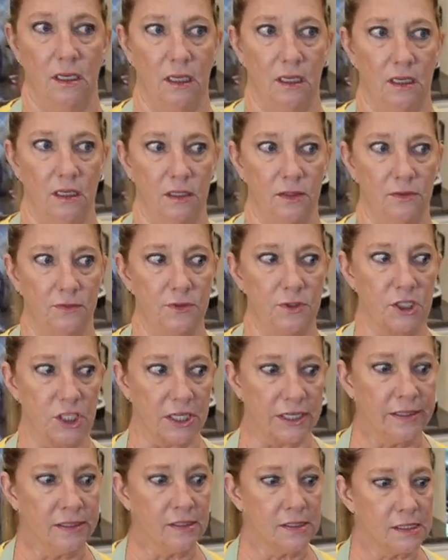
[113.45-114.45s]
of
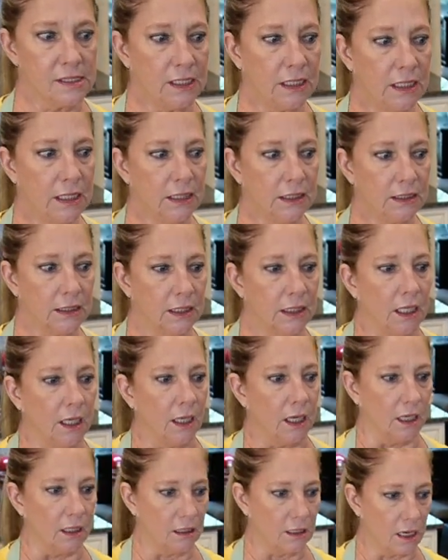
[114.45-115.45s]
chicken stock,
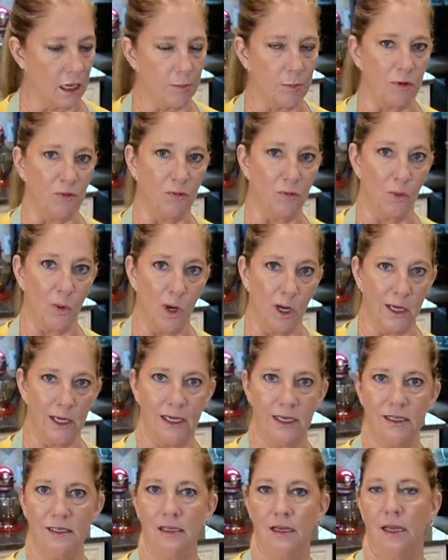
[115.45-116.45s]
a cup of
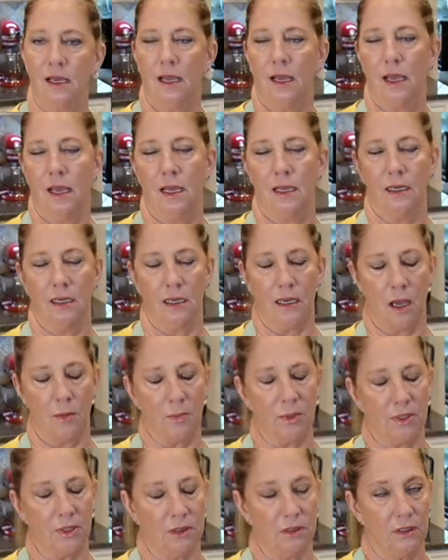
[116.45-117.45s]
wine, and a
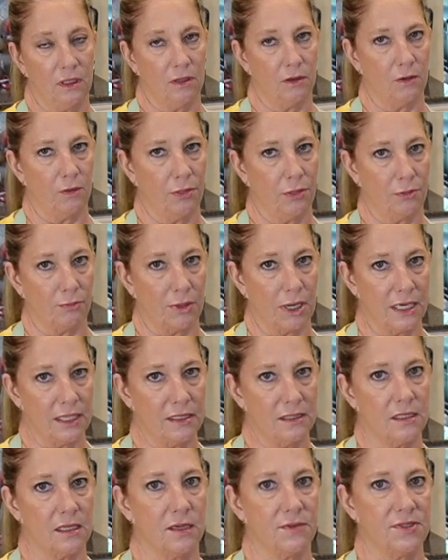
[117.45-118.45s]
couple of little
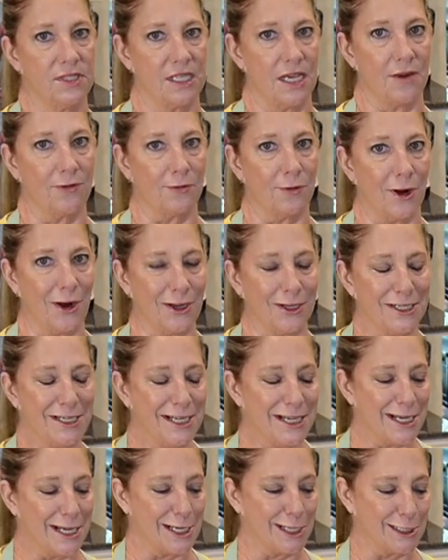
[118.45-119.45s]
threads of saffron.
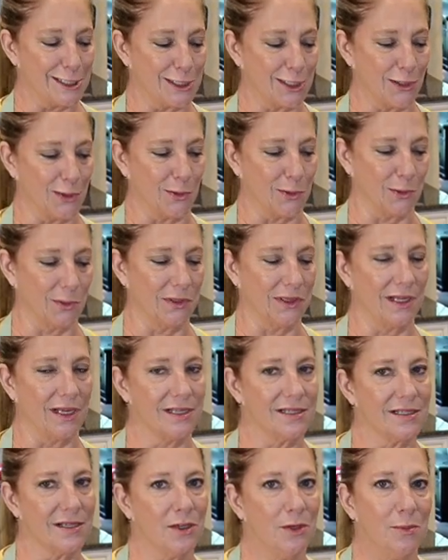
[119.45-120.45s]
So
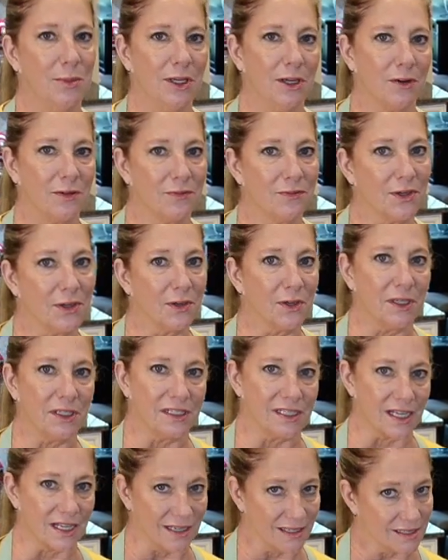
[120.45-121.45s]
that's gonna be our very
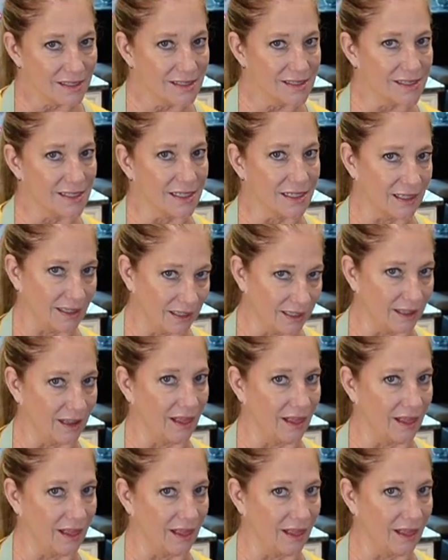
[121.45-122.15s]
tasty,